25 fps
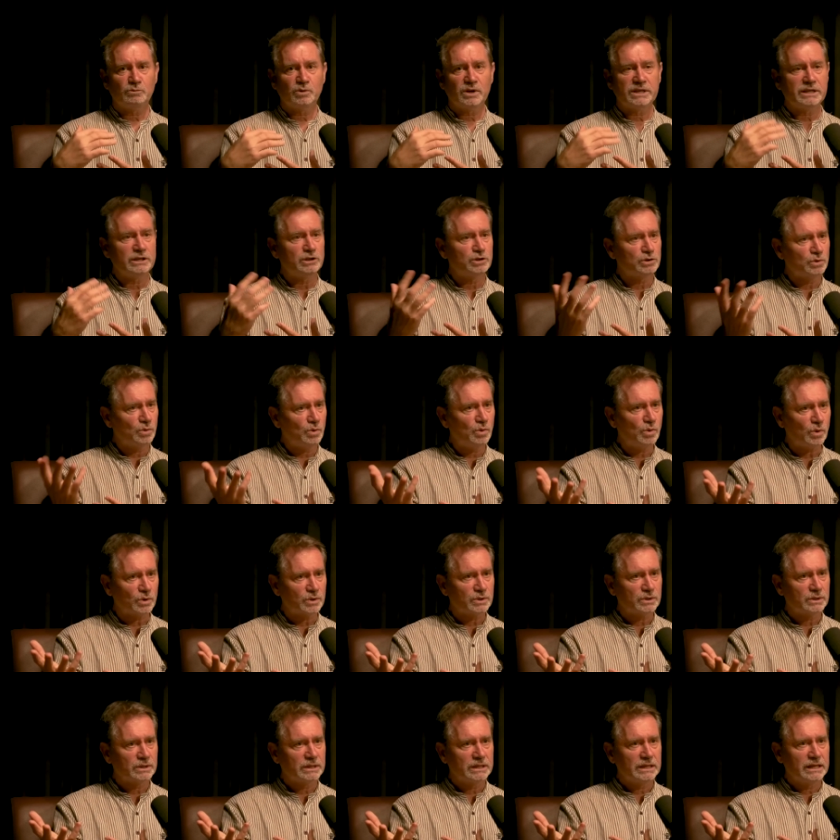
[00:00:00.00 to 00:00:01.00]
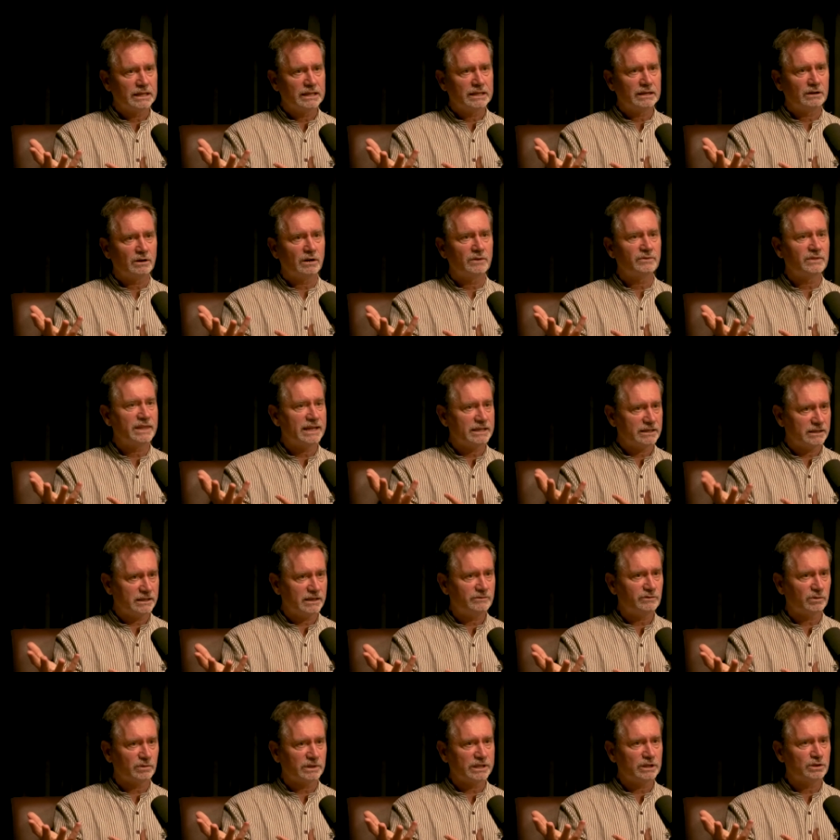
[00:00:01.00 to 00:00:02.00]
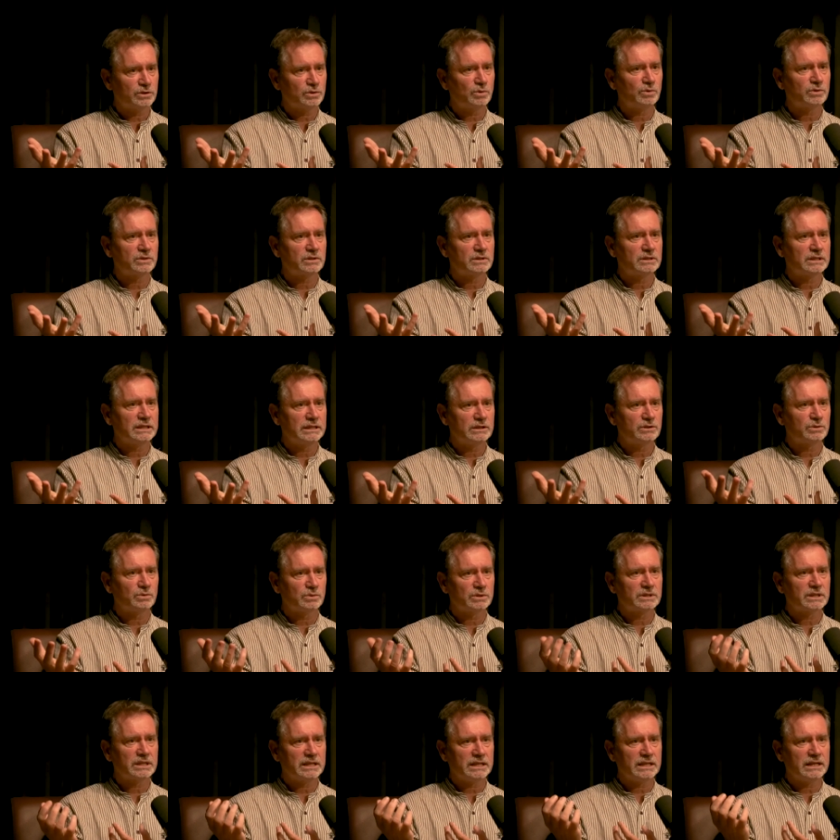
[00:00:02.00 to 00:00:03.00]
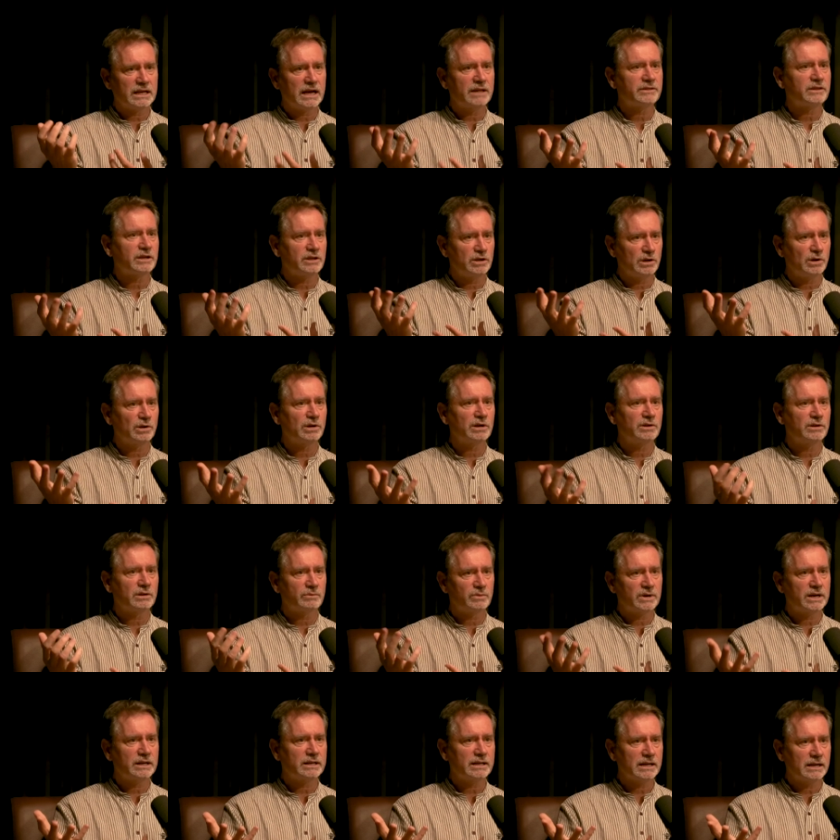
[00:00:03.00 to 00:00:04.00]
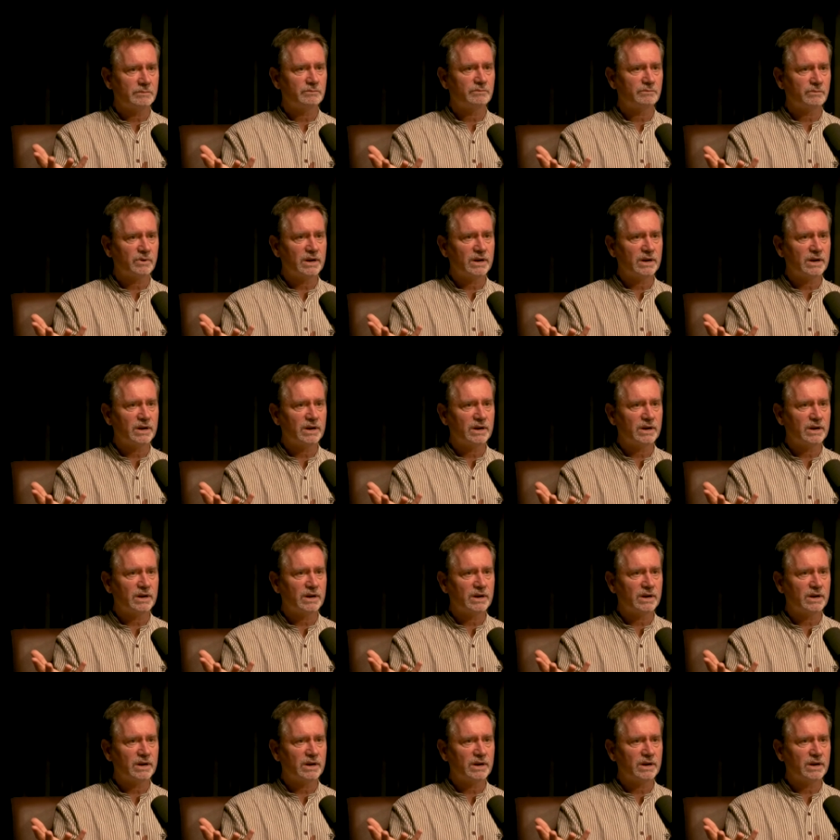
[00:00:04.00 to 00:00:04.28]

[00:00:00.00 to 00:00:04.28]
he taught on that level, he taught the Hatha Yoga, the Pranayama